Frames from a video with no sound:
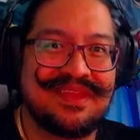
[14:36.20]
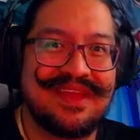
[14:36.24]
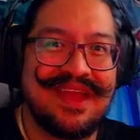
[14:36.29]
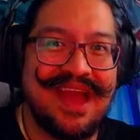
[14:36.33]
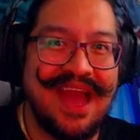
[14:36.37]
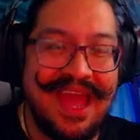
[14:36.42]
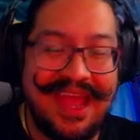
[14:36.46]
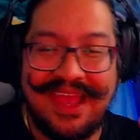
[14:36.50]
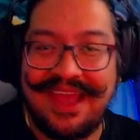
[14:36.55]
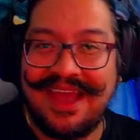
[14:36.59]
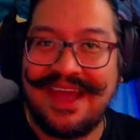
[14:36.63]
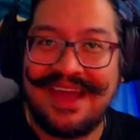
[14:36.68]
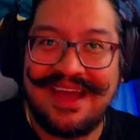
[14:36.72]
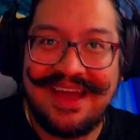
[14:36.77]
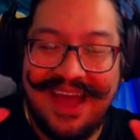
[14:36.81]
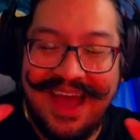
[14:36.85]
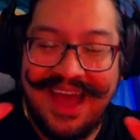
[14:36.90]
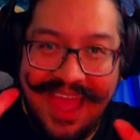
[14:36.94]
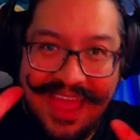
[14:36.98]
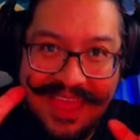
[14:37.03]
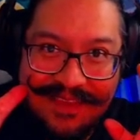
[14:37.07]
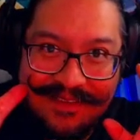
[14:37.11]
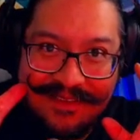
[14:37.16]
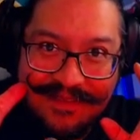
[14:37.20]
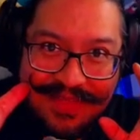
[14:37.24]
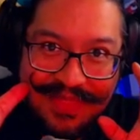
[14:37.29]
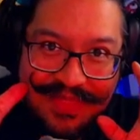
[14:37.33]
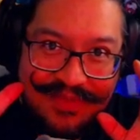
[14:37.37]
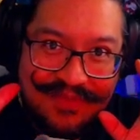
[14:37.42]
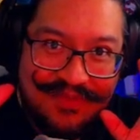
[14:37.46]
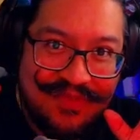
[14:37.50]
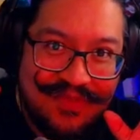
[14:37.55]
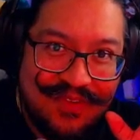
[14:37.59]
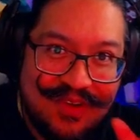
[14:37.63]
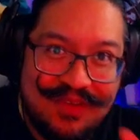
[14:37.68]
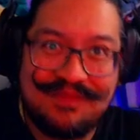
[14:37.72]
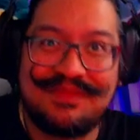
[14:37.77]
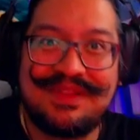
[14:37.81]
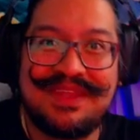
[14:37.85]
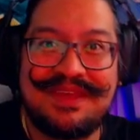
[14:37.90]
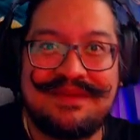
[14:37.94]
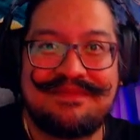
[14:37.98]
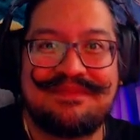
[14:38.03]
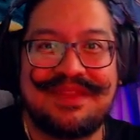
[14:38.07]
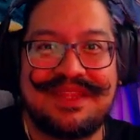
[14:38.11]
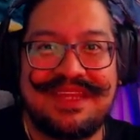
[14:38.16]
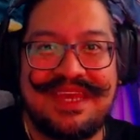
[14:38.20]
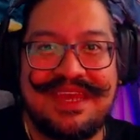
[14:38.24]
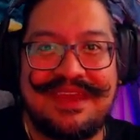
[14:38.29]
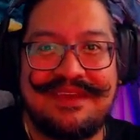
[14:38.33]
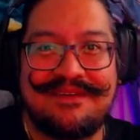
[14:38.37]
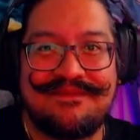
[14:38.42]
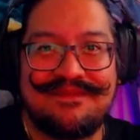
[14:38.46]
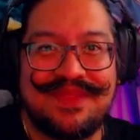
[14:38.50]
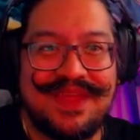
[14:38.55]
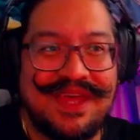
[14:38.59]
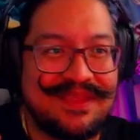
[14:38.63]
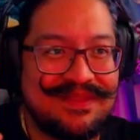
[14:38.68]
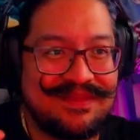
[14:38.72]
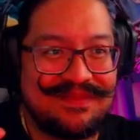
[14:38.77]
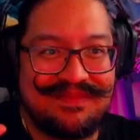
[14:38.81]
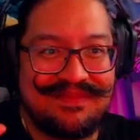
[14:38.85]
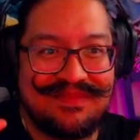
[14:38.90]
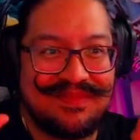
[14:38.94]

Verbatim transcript: I I firmly believe that